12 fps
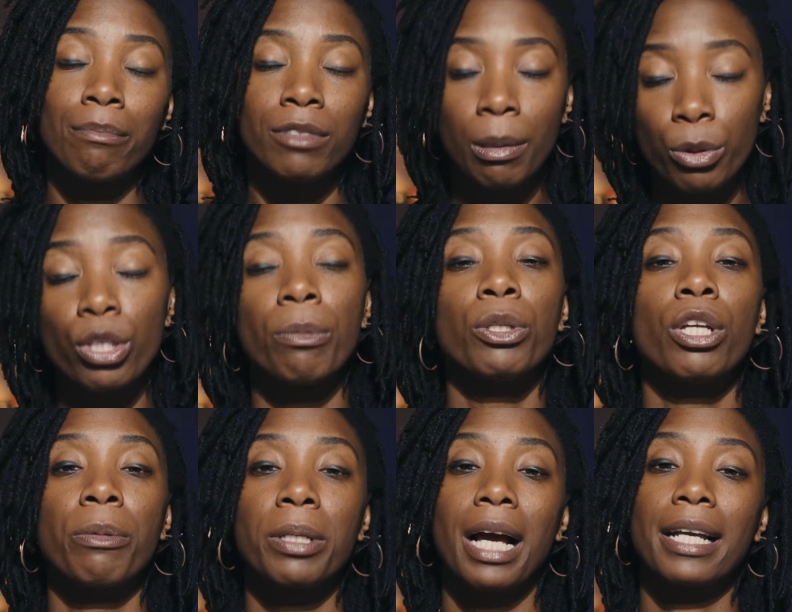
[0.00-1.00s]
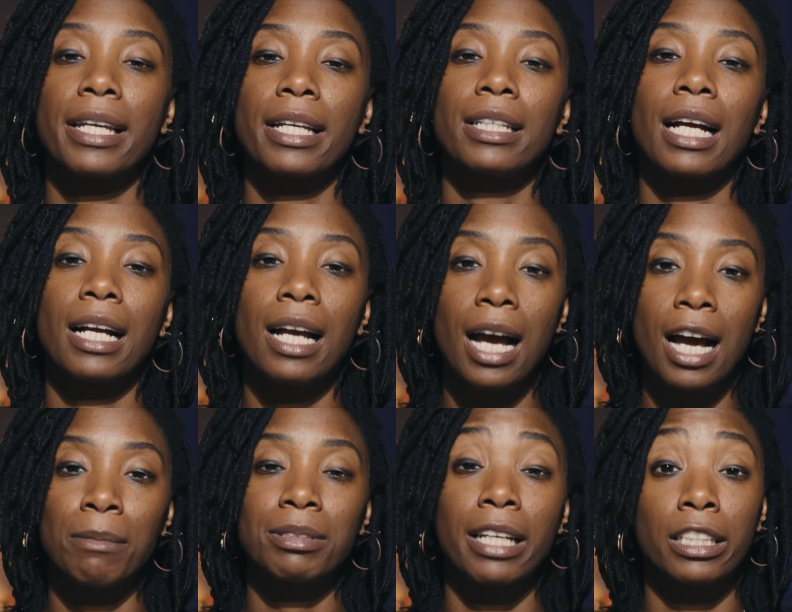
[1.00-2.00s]

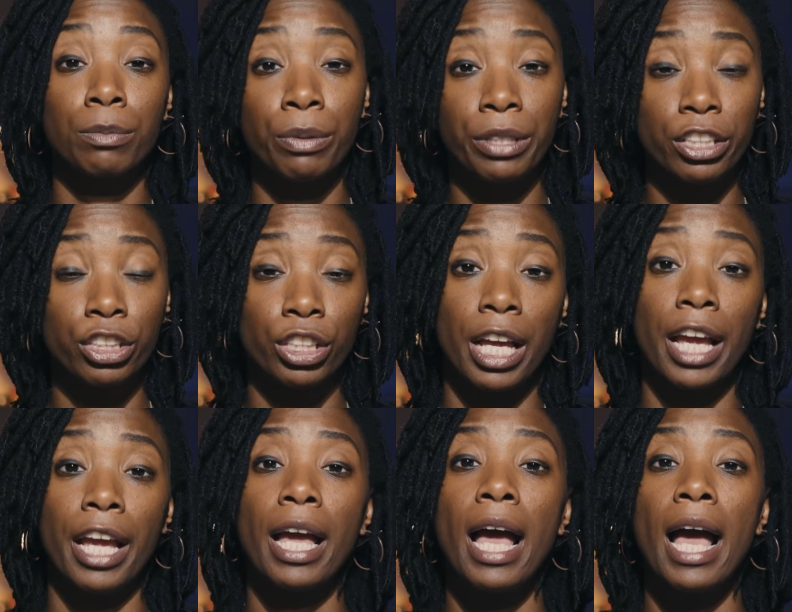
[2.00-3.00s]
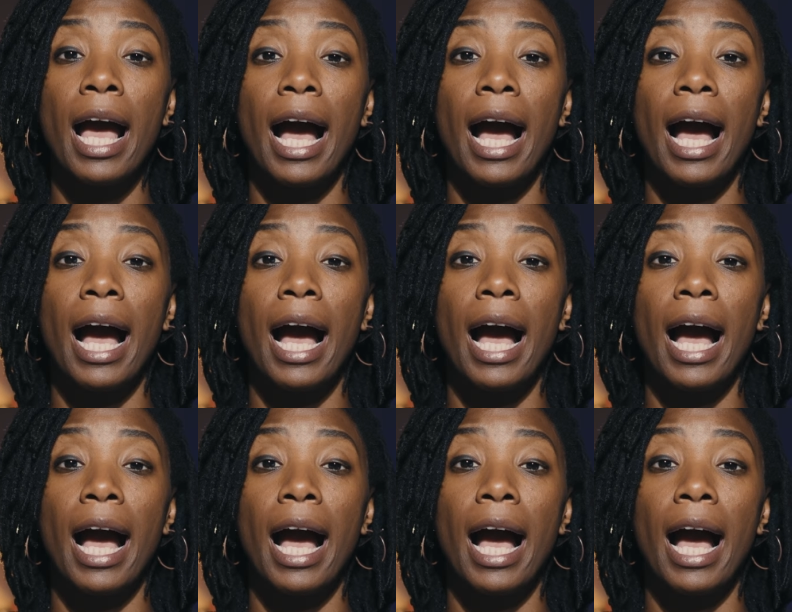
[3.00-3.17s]
www.kit.com/BrittneyJanae.